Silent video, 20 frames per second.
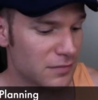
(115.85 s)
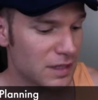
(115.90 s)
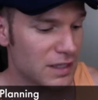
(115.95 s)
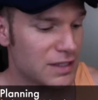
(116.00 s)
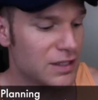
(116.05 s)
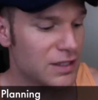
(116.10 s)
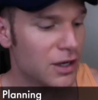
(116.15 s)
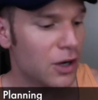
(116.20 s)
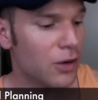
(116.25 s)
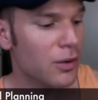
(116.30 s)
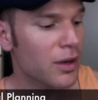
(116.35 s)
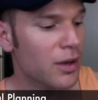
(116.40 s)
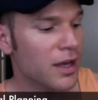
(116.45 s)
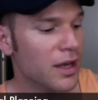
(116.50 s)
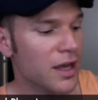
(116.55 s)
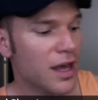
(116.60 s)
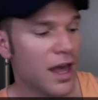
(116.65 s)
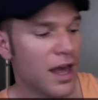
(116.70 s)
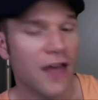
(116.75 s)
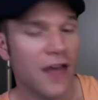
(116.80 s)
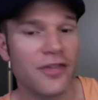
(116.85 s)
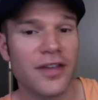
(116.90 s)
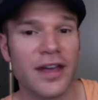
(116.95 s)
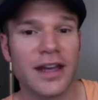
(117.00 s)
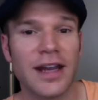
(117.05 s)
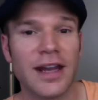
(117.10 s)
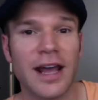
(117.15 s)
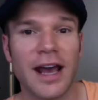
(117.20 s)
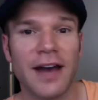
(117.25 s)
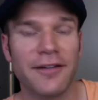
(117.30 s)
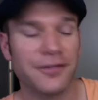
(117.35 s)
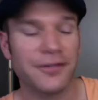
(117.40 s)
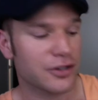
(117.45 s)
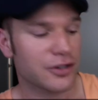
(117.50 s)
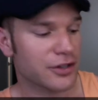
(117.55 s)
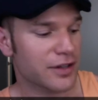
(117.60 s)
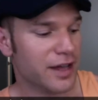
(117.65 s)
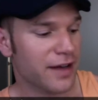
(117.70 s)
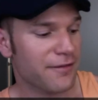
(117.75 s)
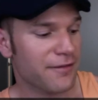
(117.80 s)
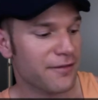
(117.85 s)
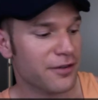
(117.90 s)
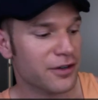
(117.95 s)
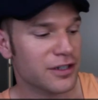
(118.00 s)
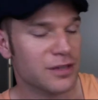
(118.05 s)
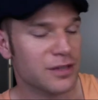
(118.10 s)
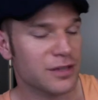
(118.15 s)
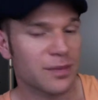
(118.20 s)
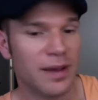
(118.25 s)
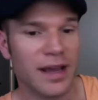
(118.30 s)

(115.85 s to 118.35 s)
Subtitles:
So, and then after that first